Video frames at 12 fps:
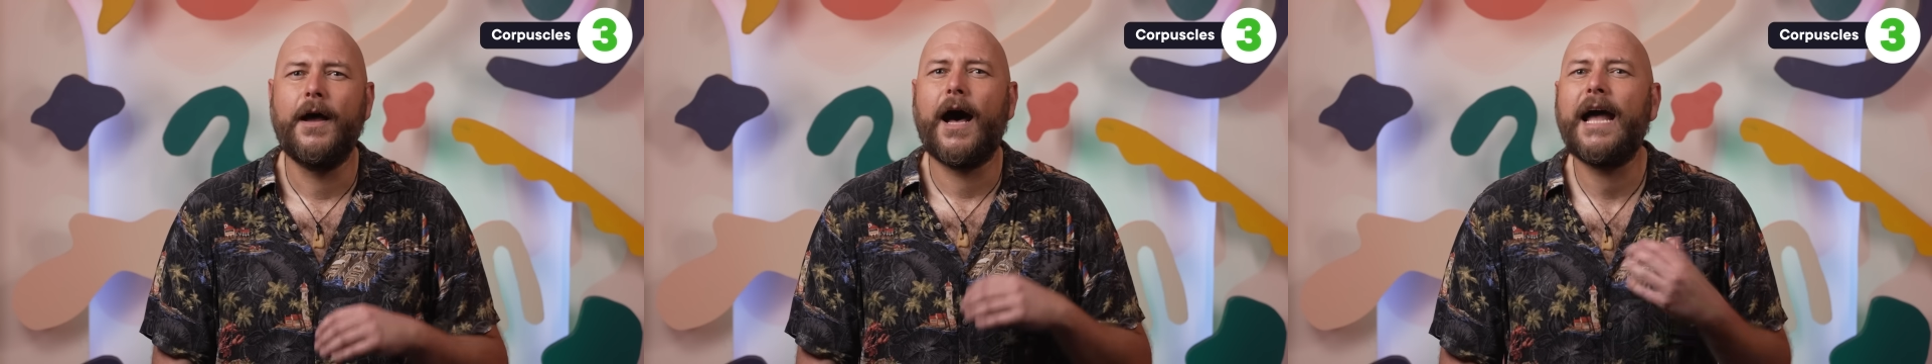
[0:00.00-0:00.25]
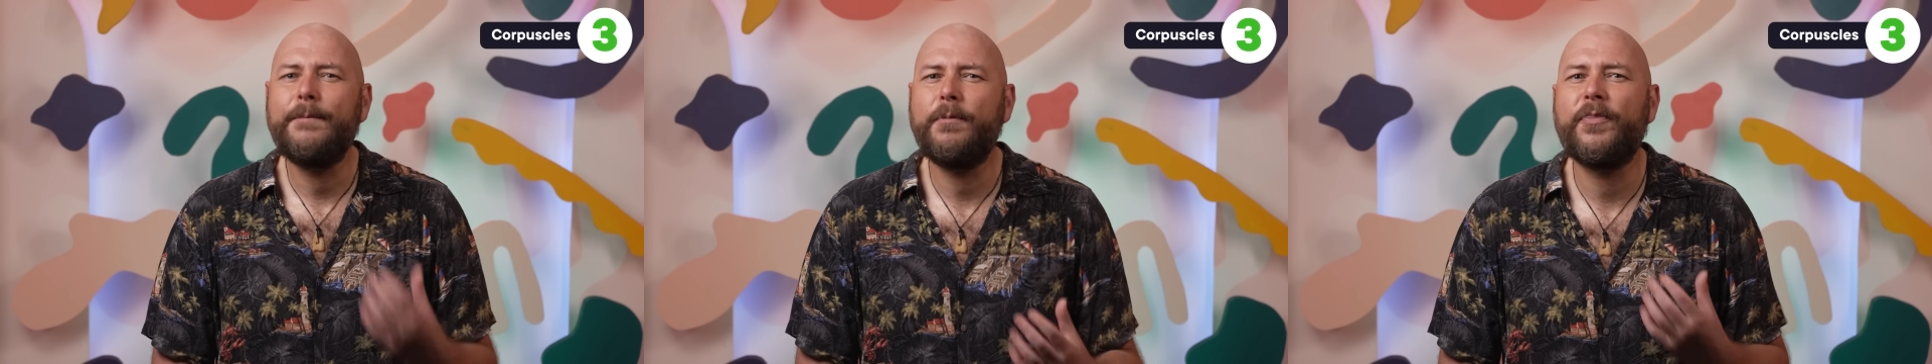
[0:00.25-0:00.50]

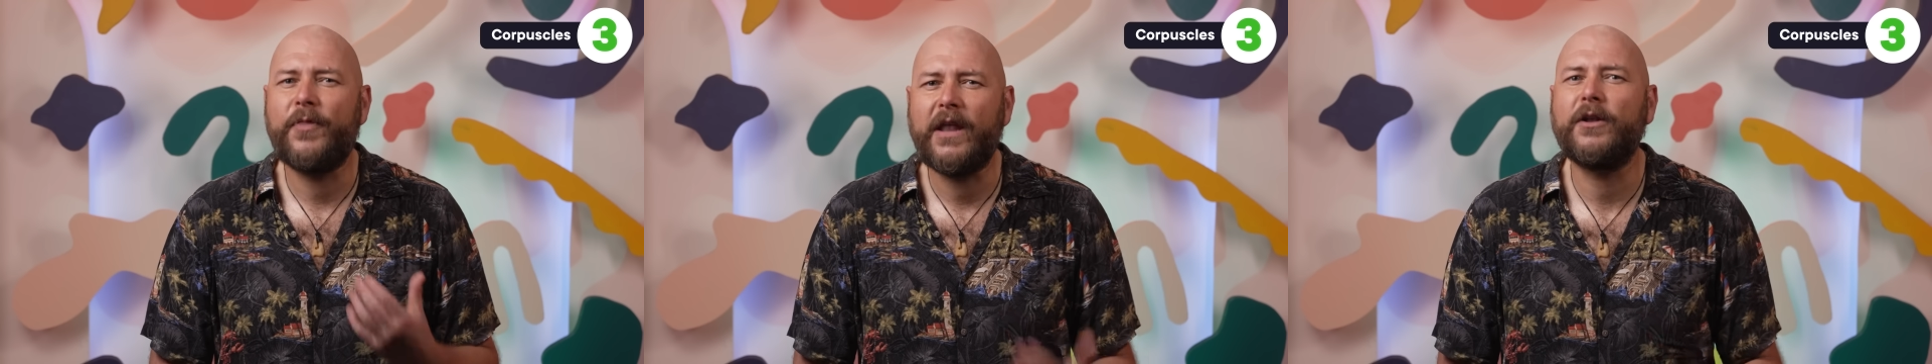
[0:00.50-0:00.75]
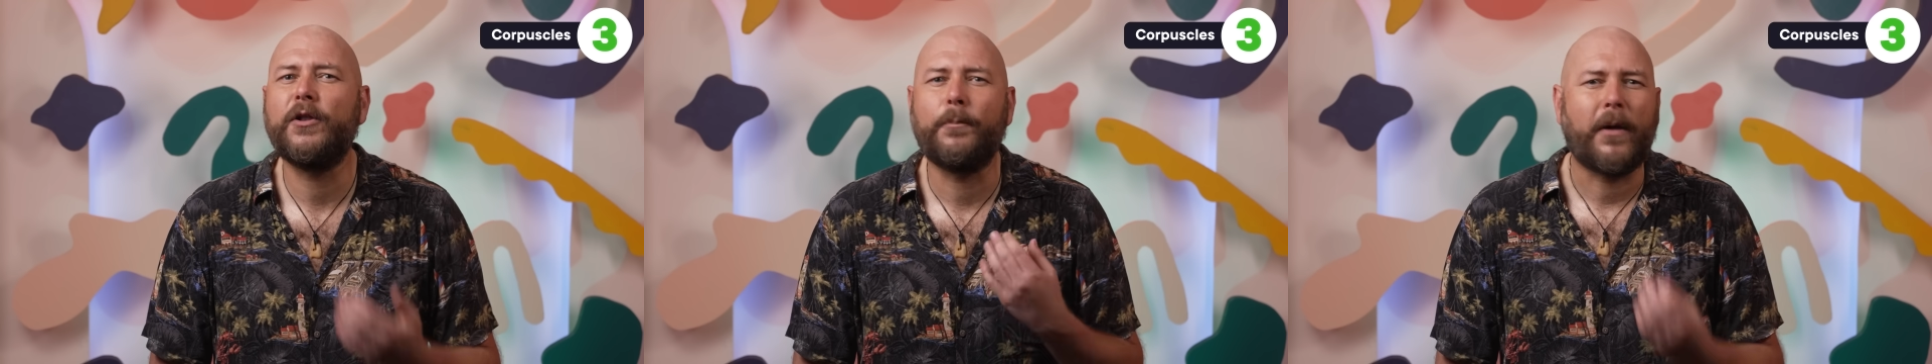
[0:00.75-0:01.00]

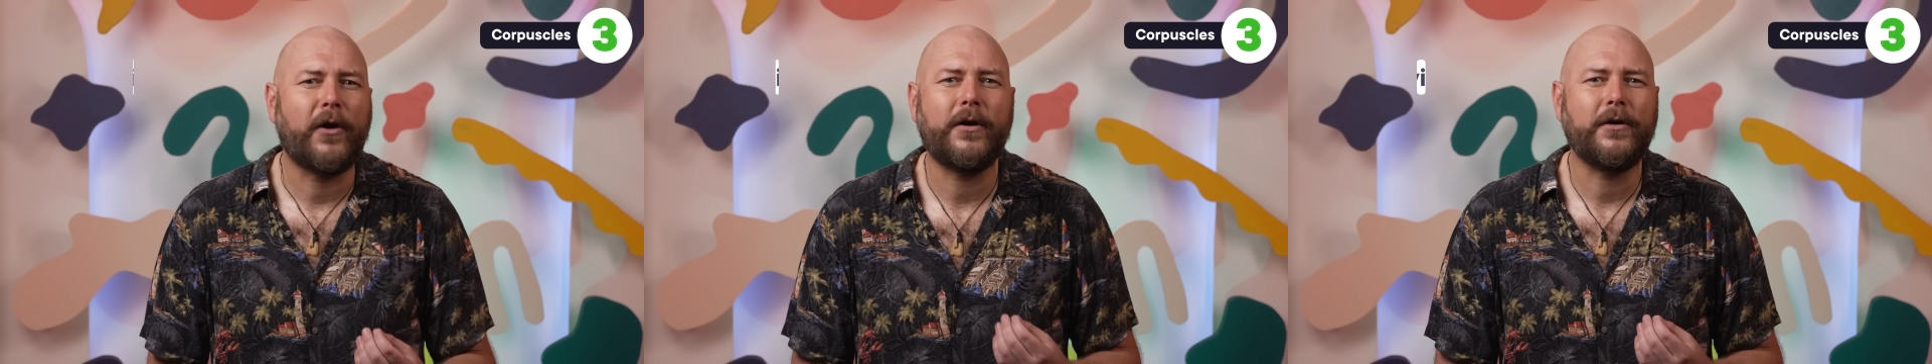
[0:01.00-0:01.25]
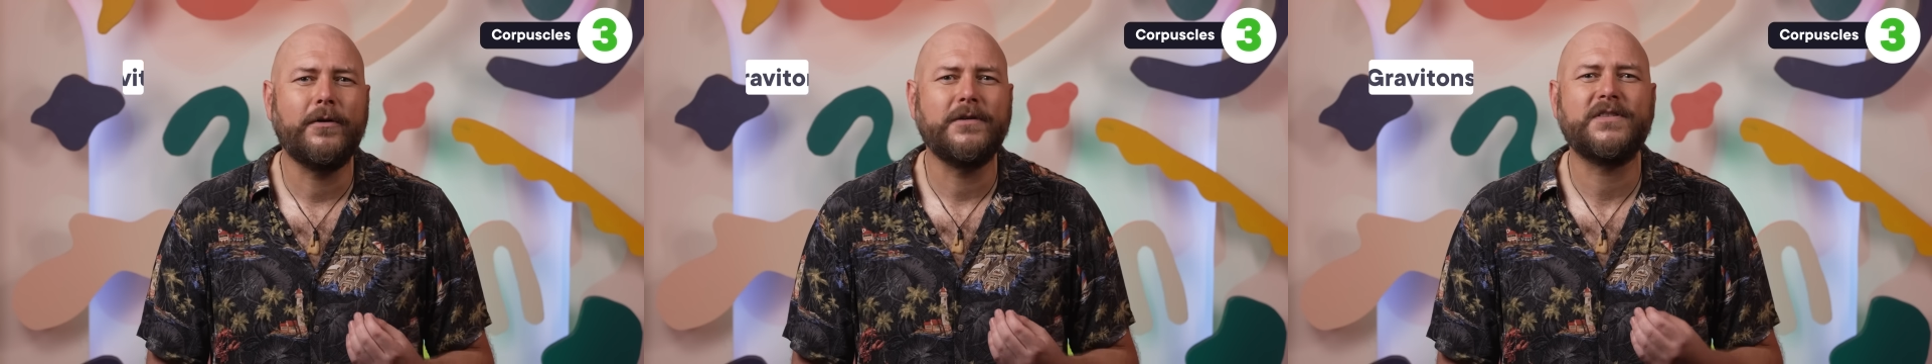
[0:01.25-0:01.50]
hypothetical
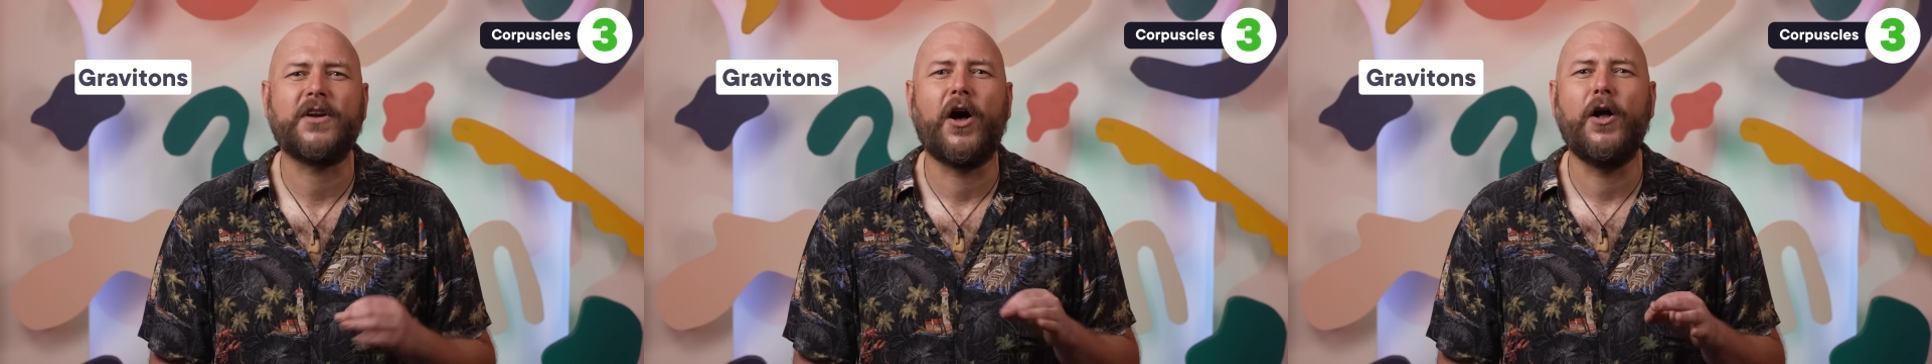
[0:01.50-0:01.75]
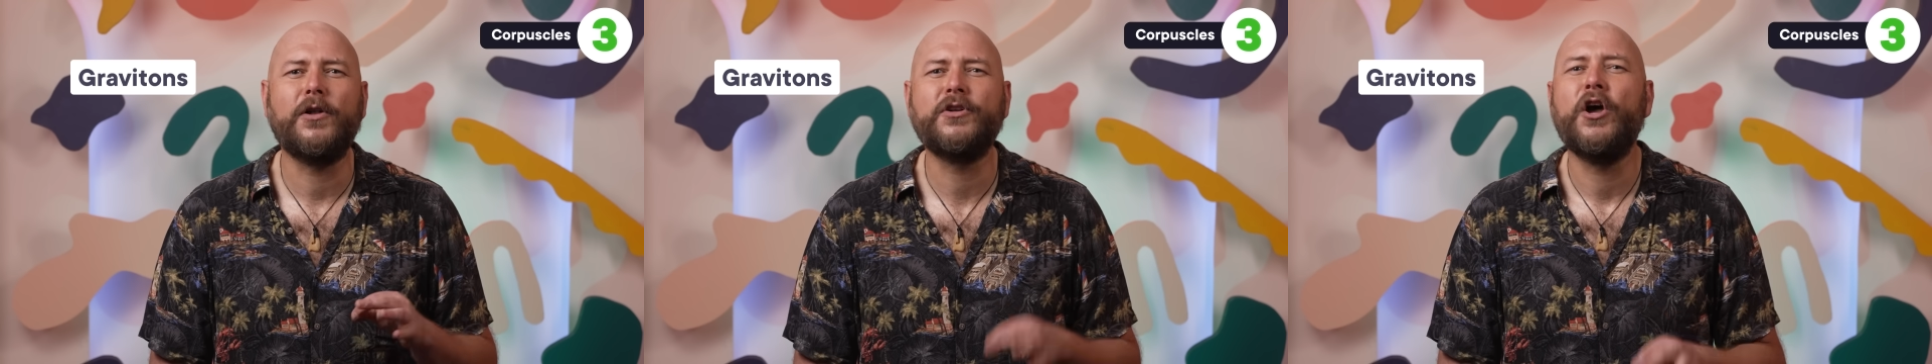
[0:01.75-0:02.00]
particles
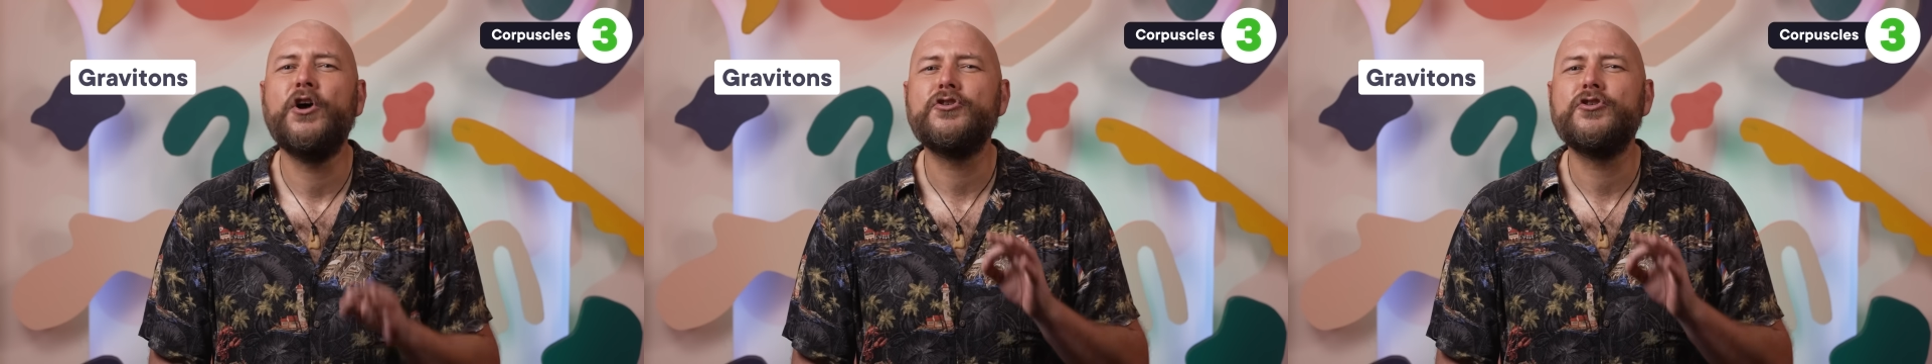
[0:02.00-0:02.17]
called